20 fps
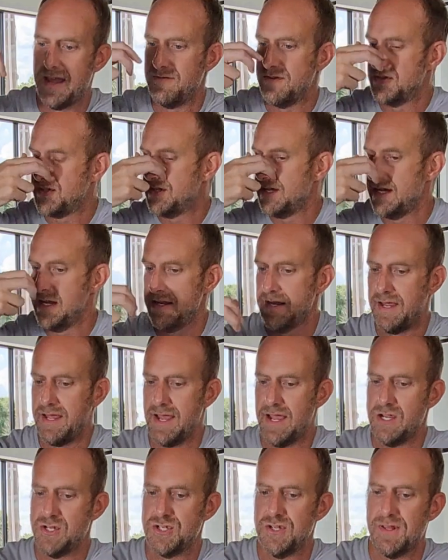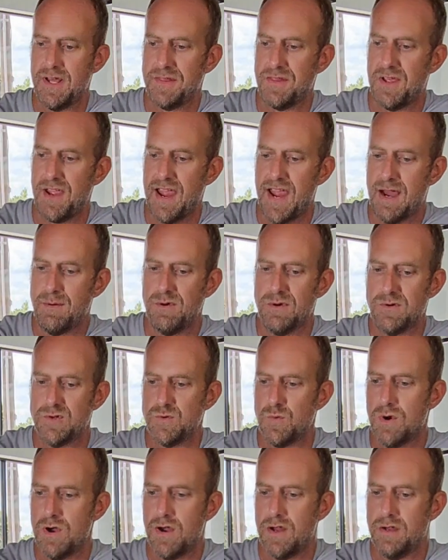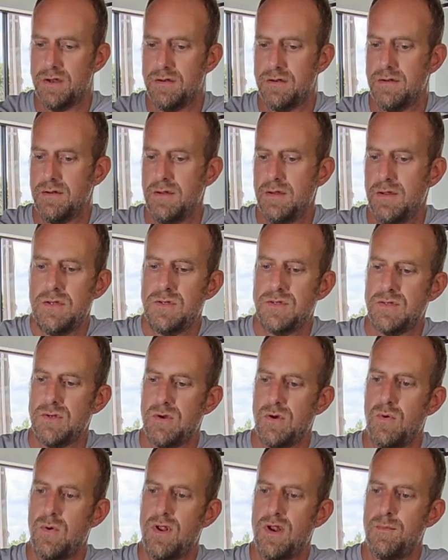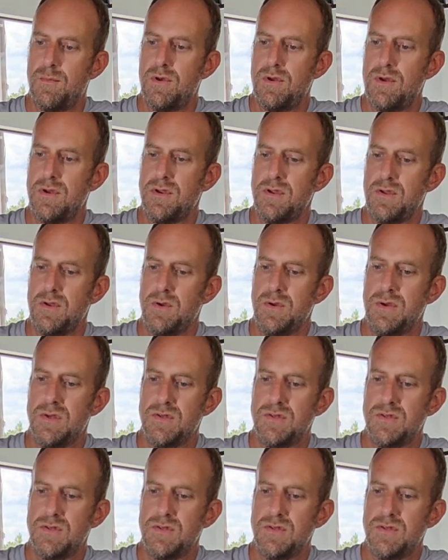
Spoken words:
gave us the indication that the camera was working. So what I'm going to do